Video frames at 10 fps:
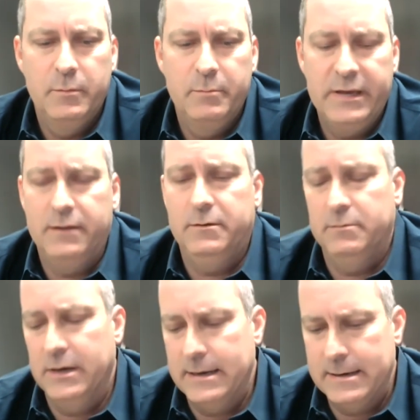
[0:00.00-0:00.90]
be
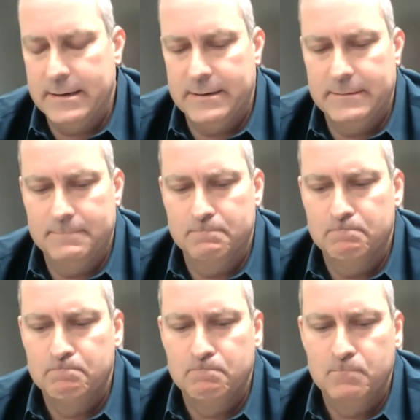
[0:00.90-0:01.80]

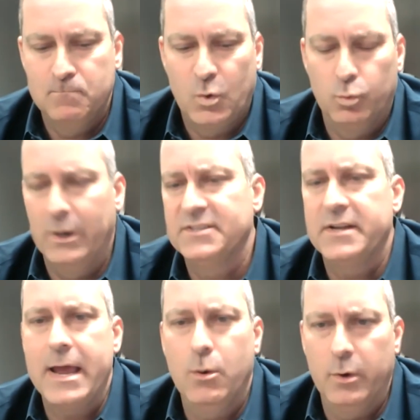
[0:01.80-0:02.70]

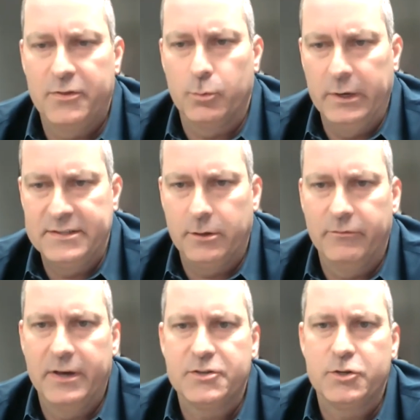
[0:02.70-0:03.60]
resonate with the retail
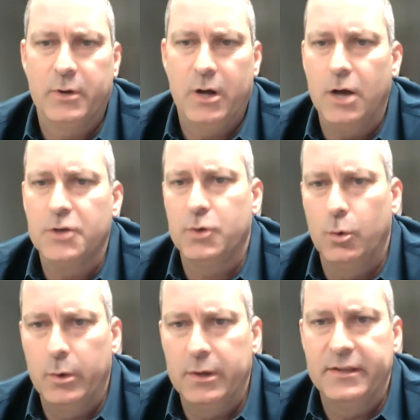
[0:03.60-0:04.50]
investor, but also
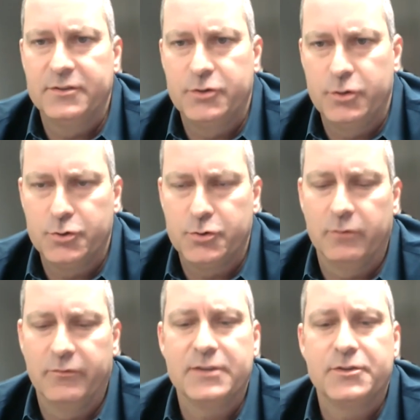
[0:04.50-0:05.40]
with the institutional
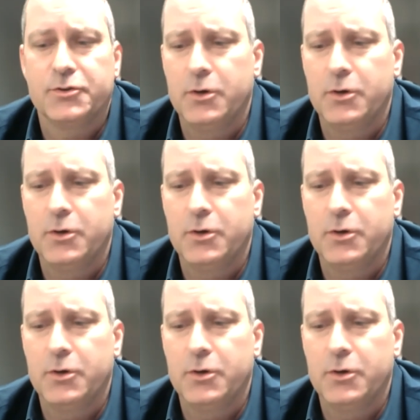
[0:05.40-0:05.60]
investor.